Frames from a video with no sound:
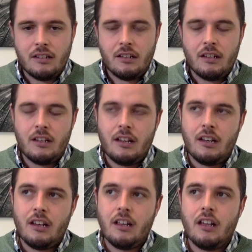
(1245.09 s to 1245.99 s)
And
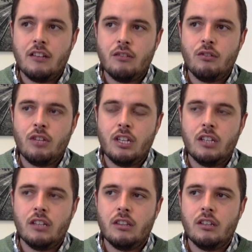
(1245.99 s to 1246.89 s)
I do
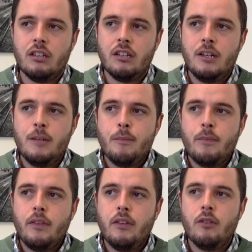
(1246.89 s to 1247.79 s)
think that,
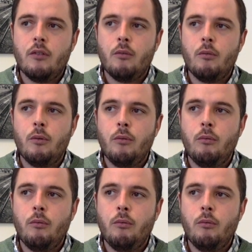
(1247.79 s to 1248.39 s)
you know,